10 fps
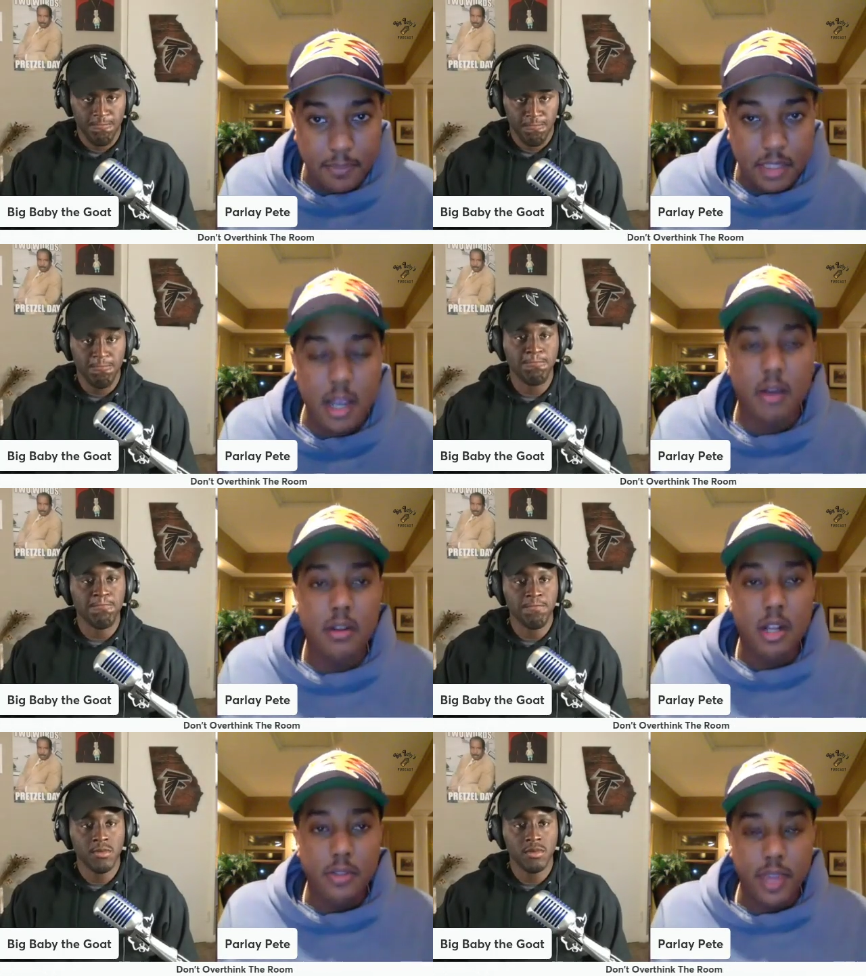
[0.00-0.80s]
Speaker 1: So mm
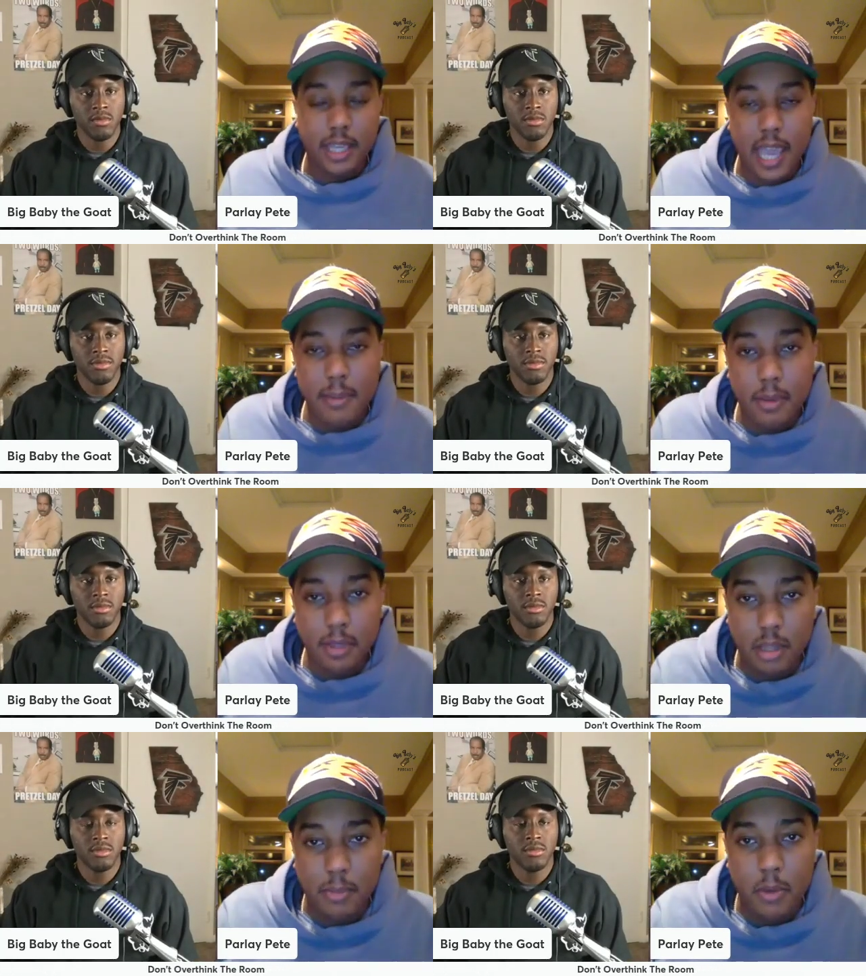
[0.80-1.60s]
-hmm. they came in
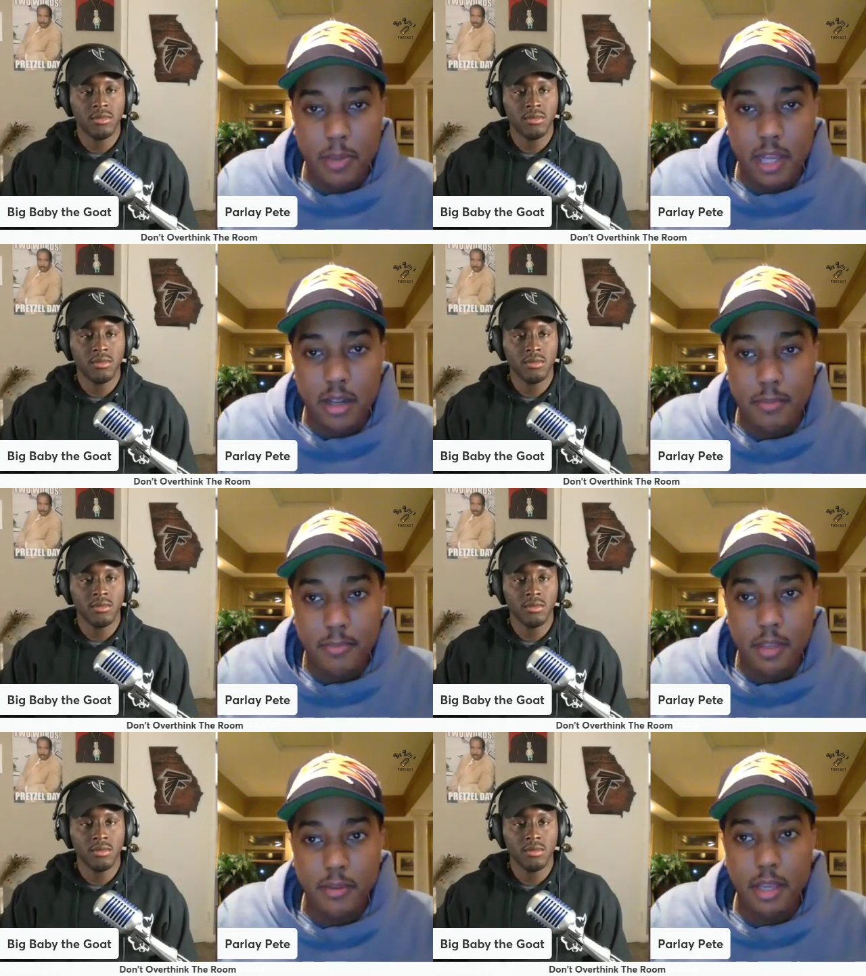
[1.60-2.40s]
with the momentum,
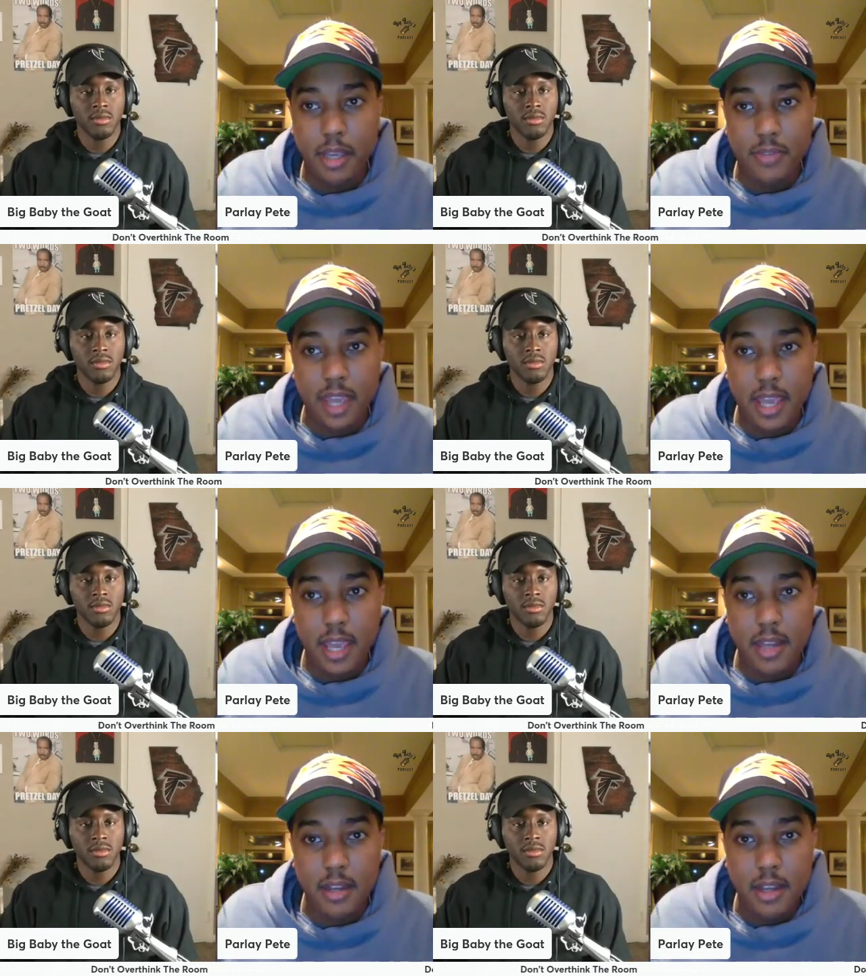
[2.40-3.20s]
and
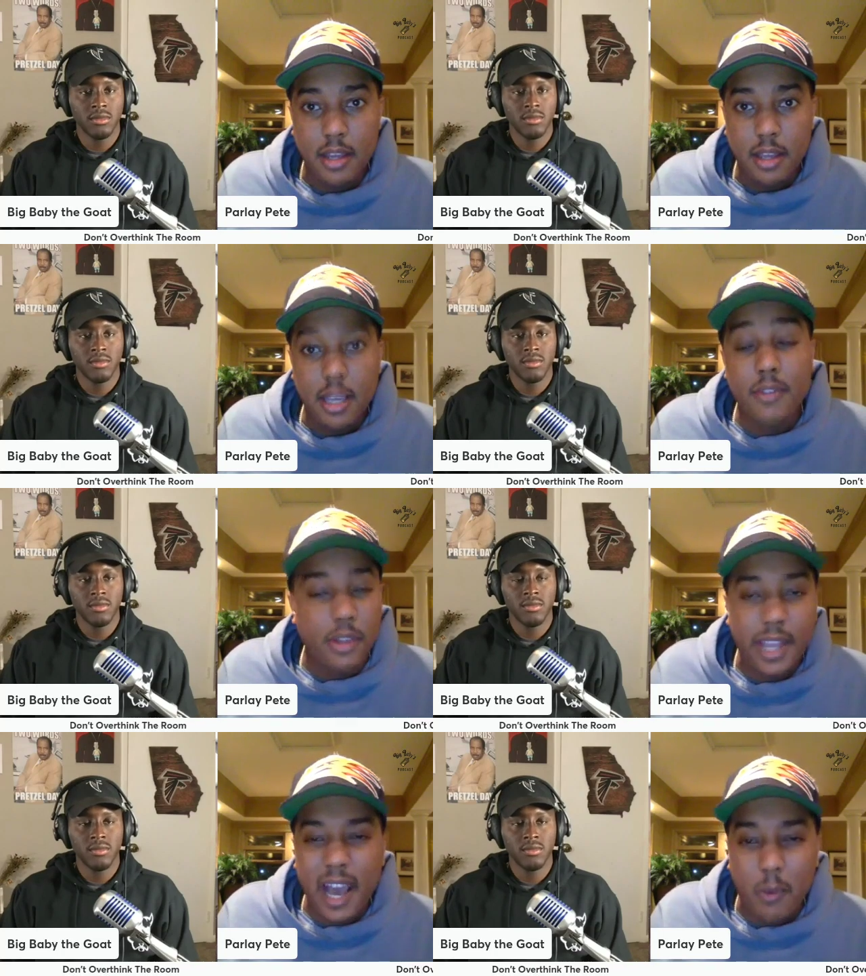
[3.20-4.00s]
then even though
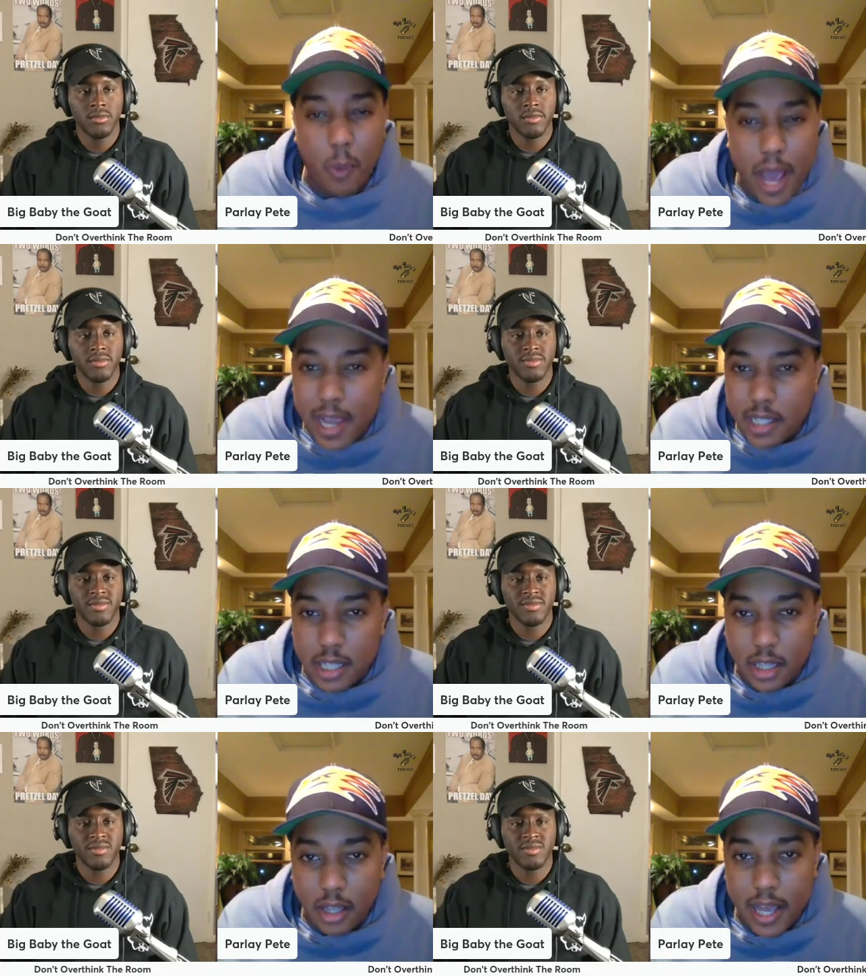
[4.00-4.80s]
they got waxed
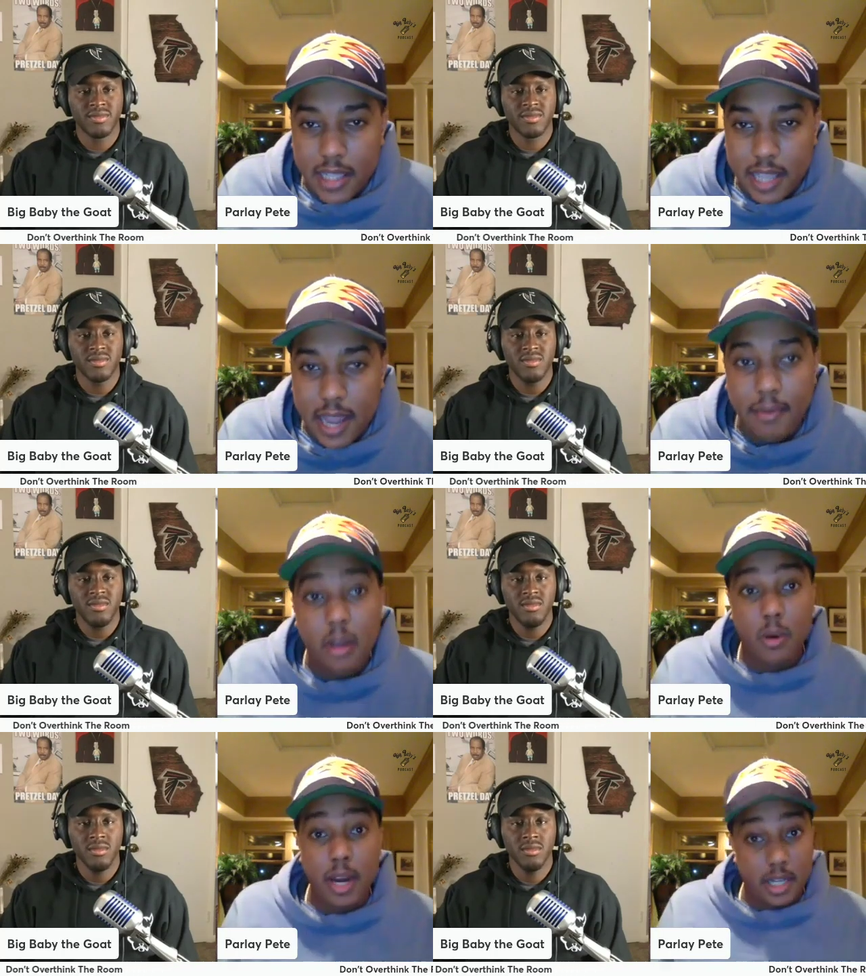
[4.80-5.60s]
in the last game,
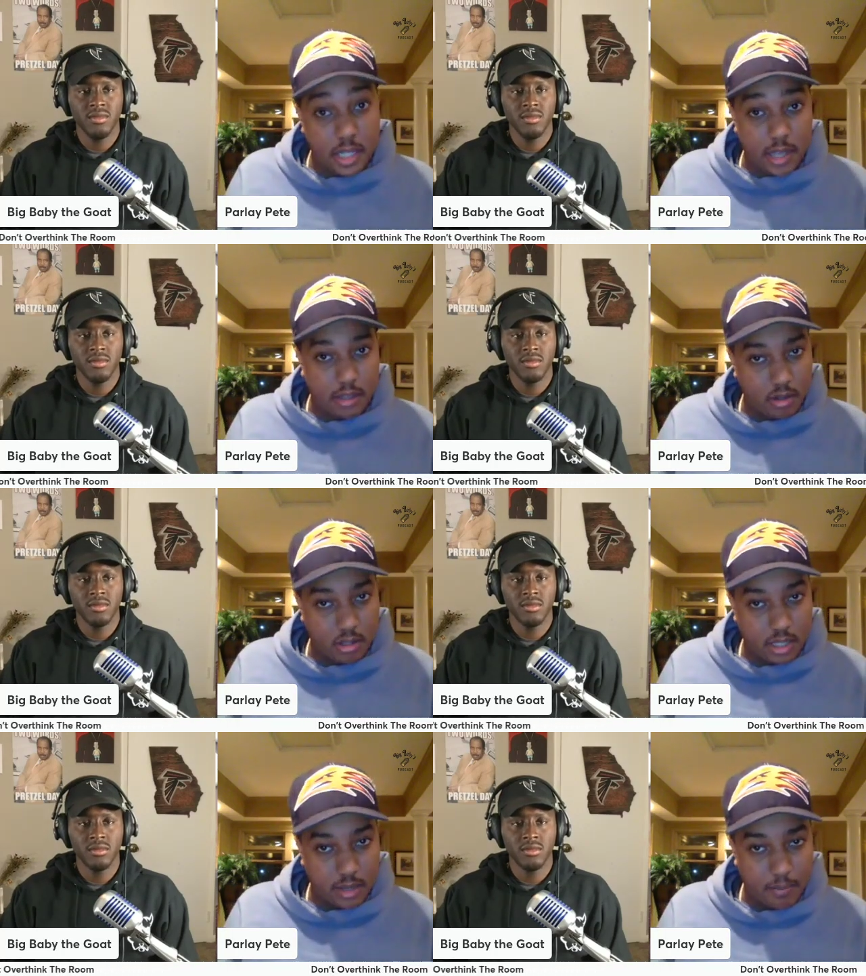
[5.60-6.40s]
now granted Jalen
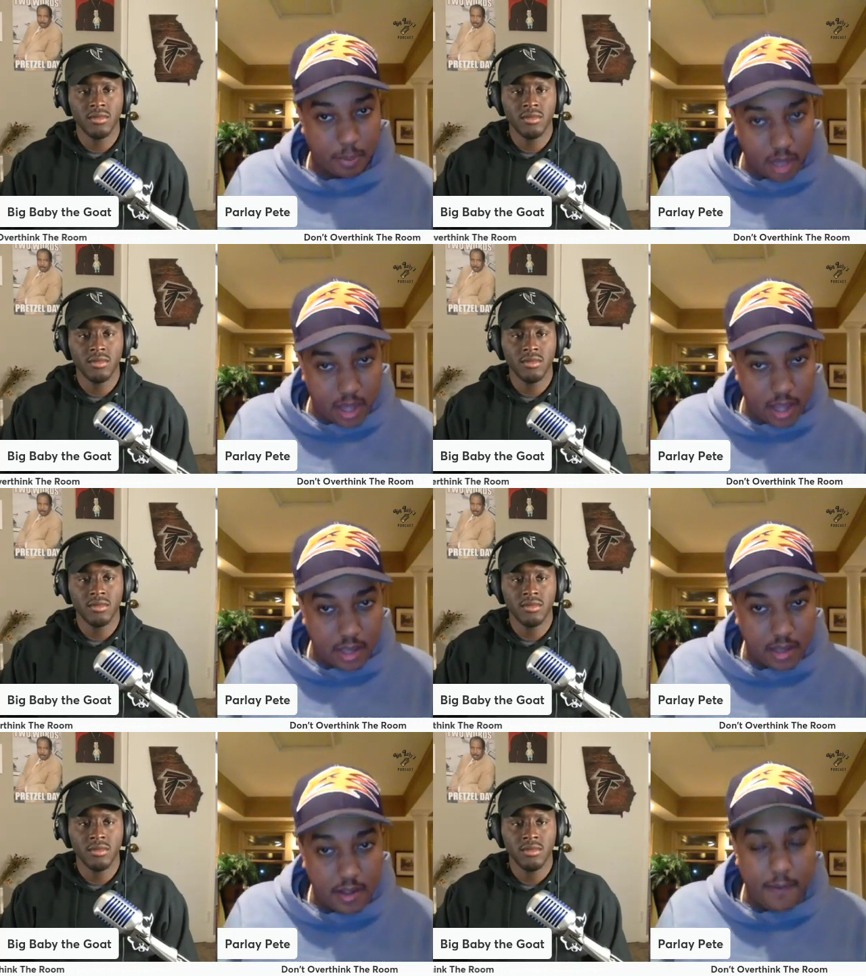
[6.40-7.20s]
Hurts didn't
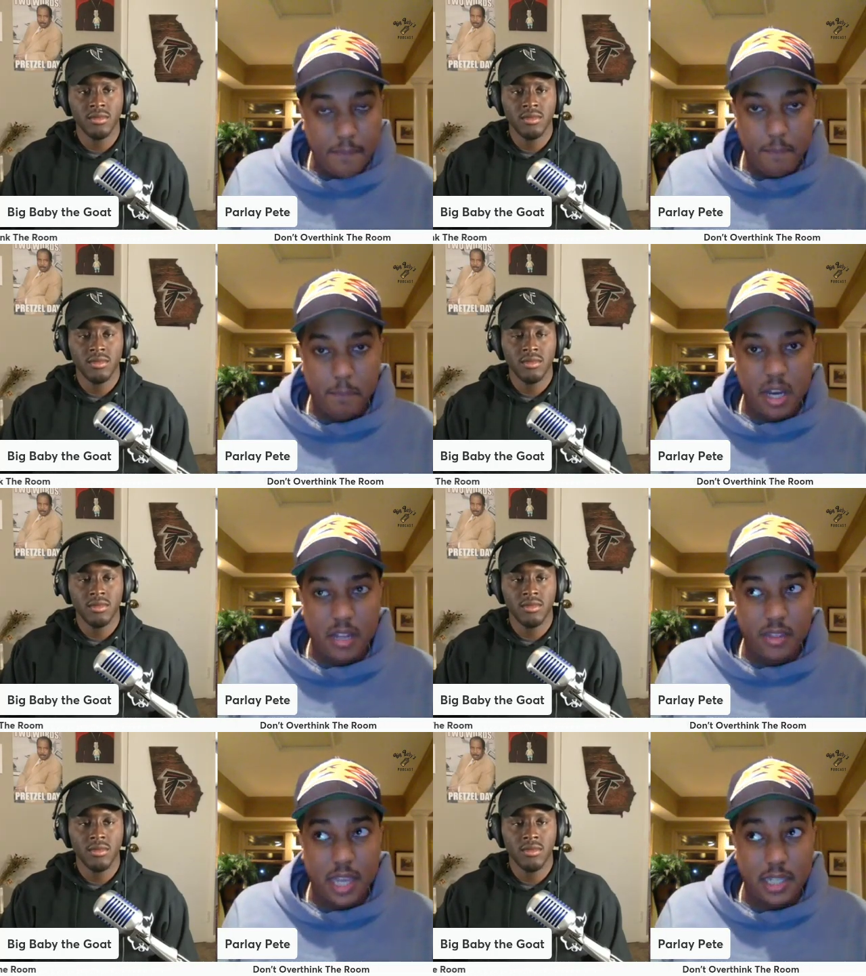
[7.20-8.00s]
play,
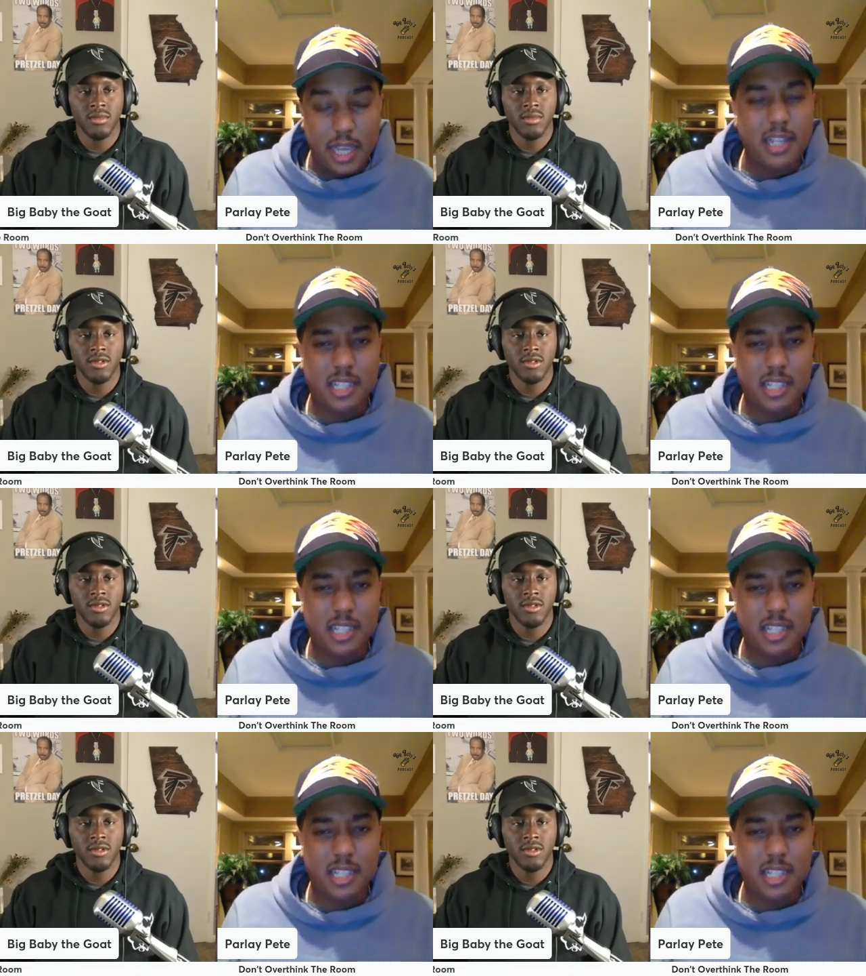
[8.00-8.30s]
but they did